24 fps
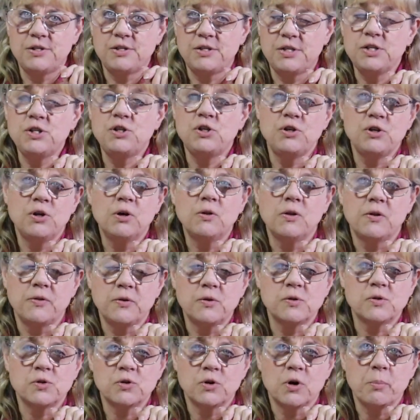did you know that
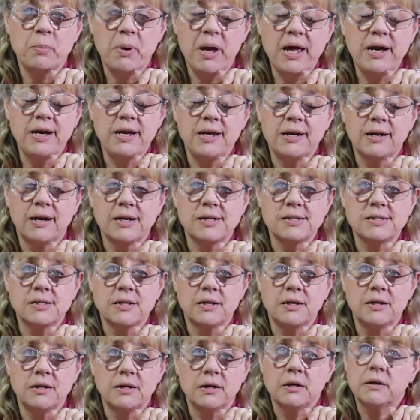those are a penny? And I
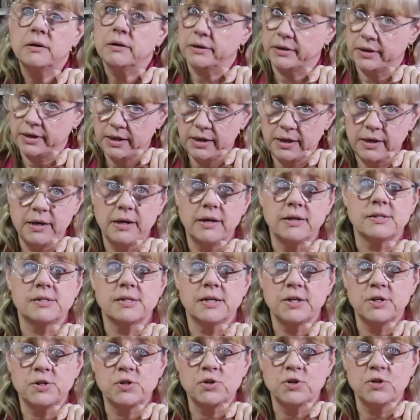said, yes,
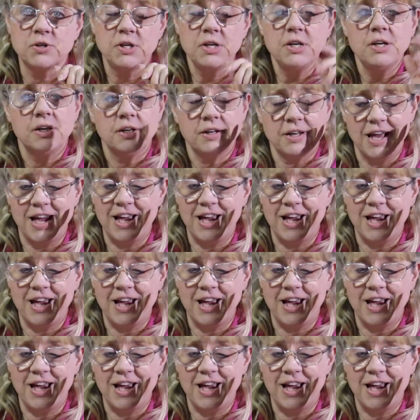I sure did.